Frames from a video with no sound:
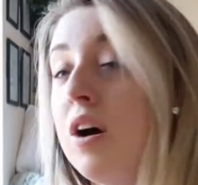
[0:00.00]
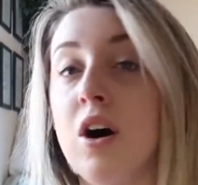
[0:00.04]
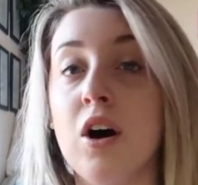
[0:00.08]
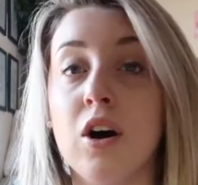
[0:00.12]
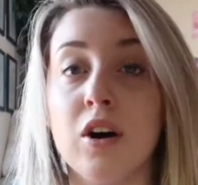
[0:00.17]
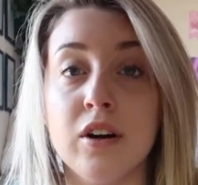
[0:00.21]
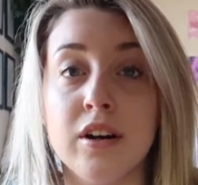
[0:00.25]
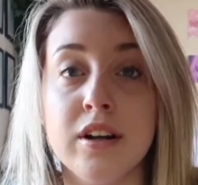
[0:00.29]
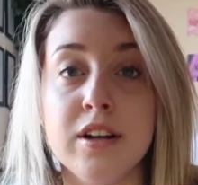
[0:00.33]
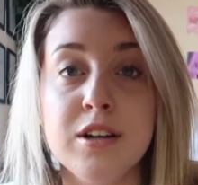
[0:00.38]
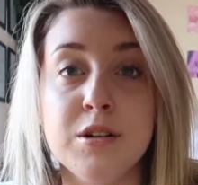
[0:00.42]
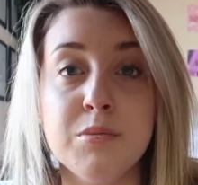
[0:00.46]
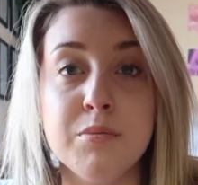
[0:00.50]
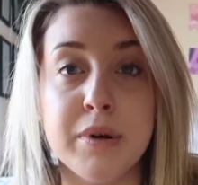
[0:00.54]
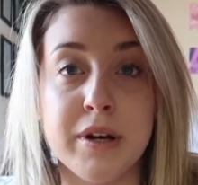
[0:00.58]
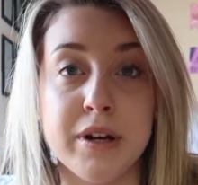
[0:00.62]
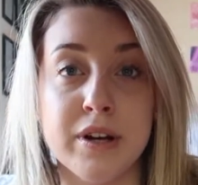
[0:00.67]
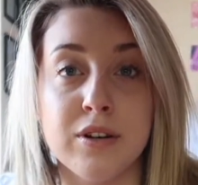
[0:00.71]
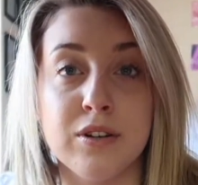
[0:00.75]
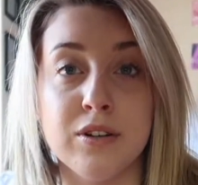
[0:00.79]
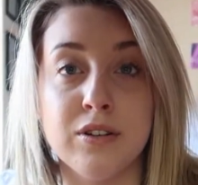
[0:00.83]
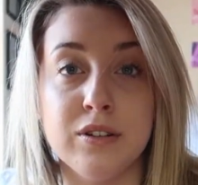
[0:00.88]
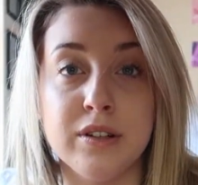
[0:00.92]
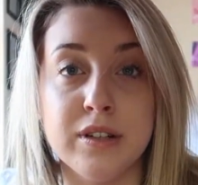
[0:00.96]
Art and
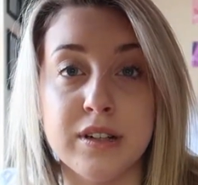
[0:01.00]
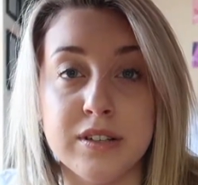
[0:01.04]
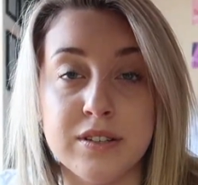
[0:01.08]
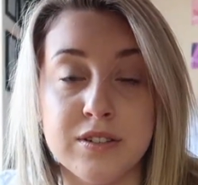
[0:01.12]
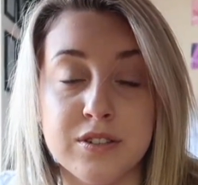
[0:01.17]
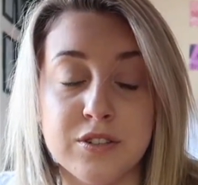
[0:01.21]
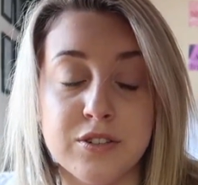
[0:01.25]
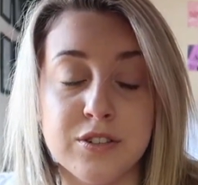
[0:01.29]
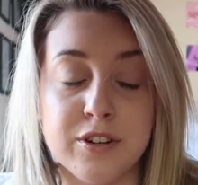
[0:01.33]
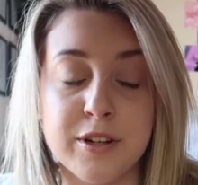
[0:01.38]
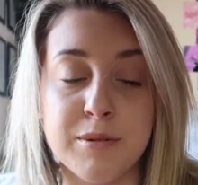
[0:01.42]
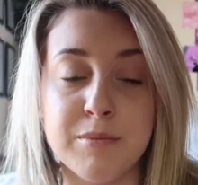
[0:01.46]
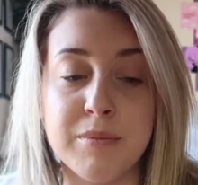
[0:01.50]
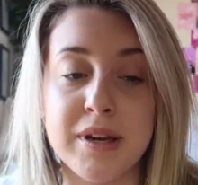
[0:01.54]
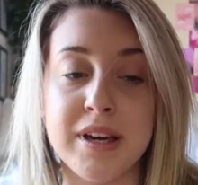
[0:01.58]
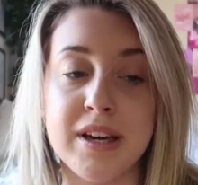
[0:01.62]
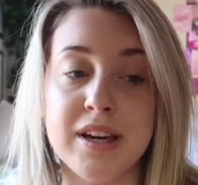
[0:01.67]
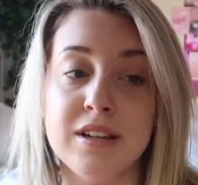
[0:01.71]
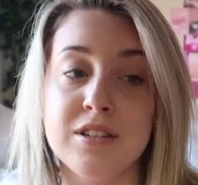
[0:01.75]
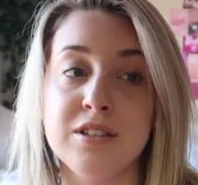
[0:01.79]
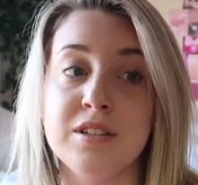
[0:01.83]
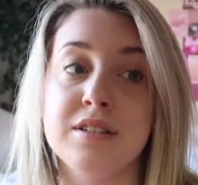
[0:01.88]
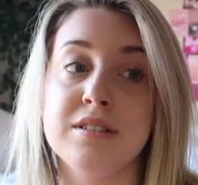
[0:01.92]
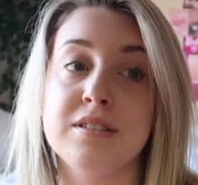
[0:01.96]
Apparel Instagram
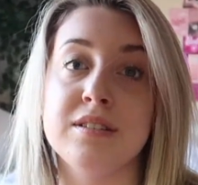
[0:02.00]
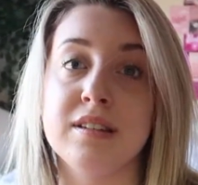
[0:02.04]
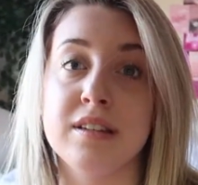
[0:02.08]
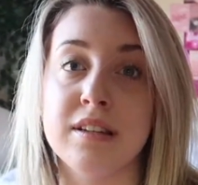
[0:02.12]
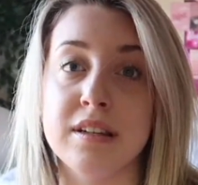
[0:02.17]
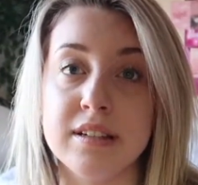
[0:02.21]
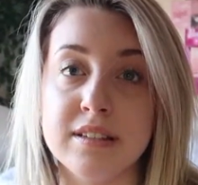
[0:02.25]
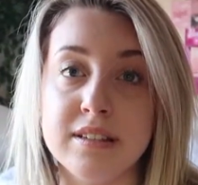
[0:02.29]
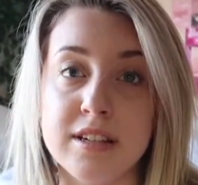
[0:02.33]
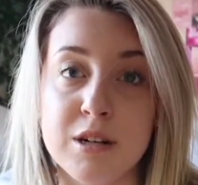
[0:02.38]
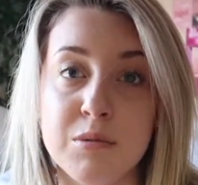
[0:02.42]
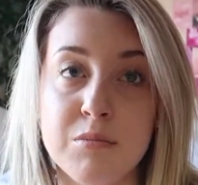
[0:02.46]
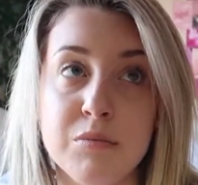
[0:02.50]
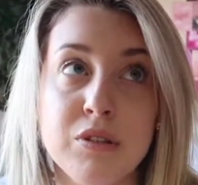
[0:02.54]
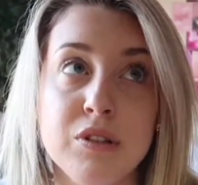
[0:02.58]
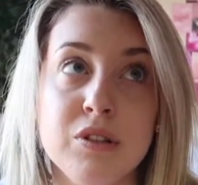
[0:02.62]
page. It's linked down